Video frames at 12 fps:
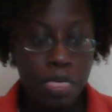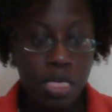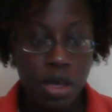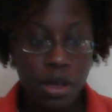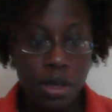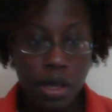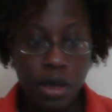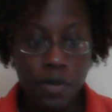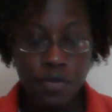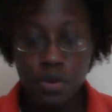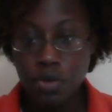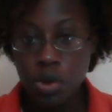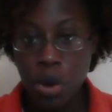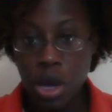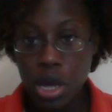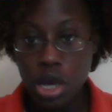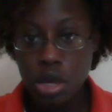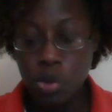the 5th
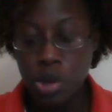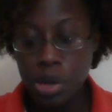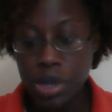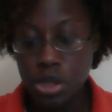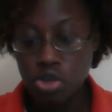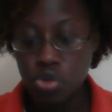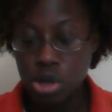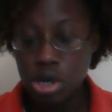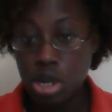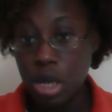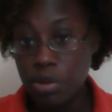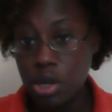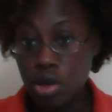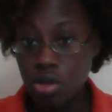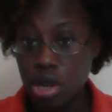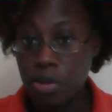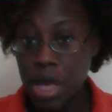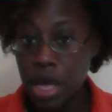grade when my teacher wouldn't allow me to go
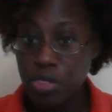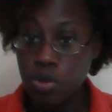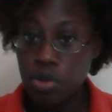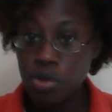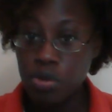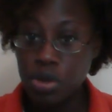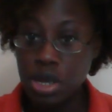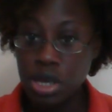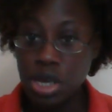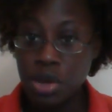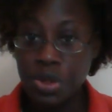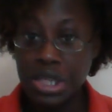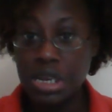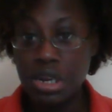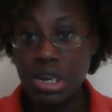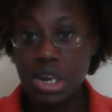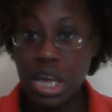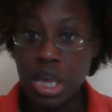to the bathroom, and it was the end
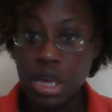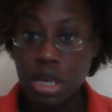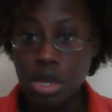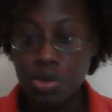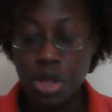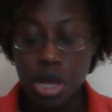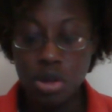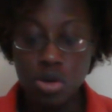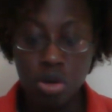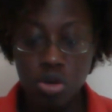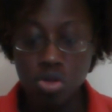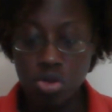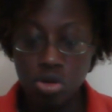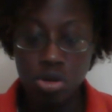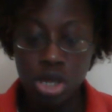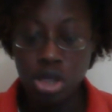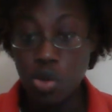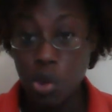of the day, and he was like, you know, you
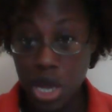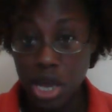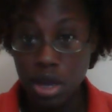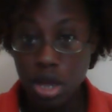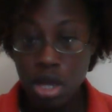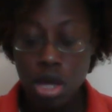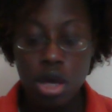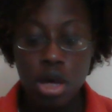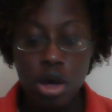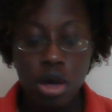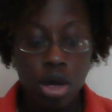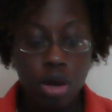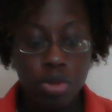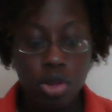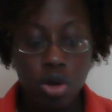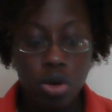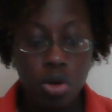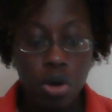need to wait. My
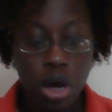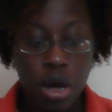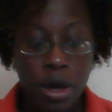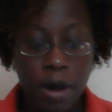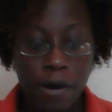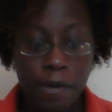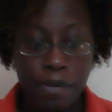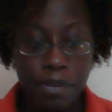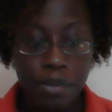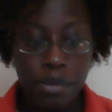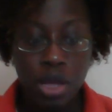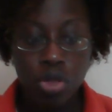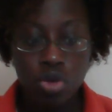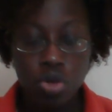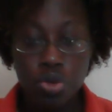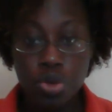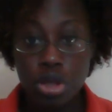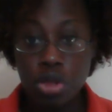
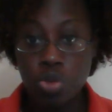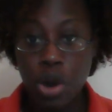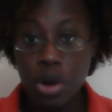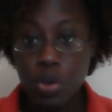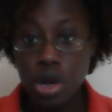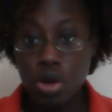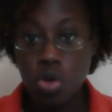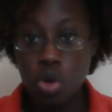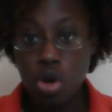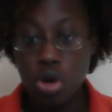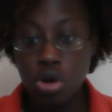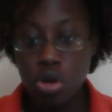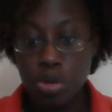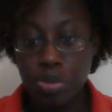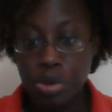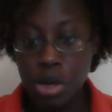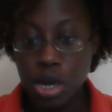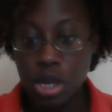school was right around the corner,
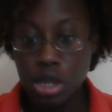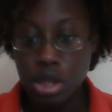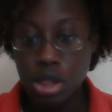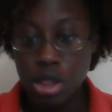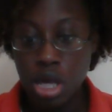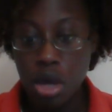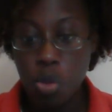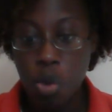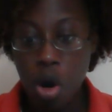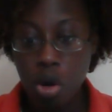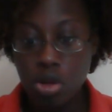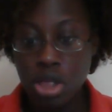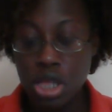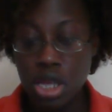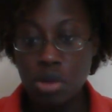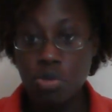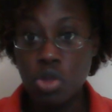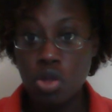but that walk
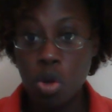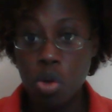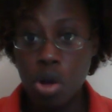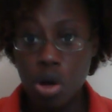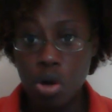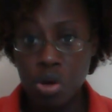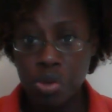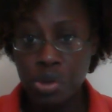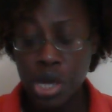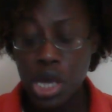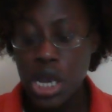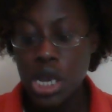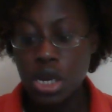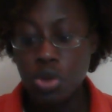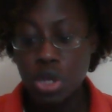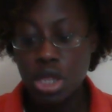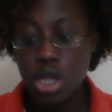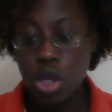seemed so long, and it
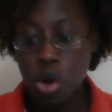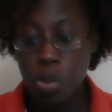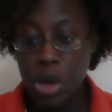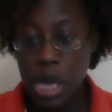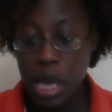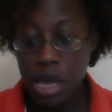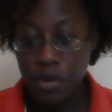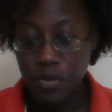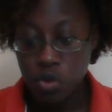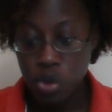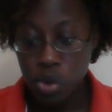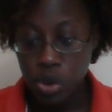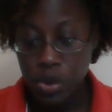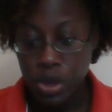was so painful.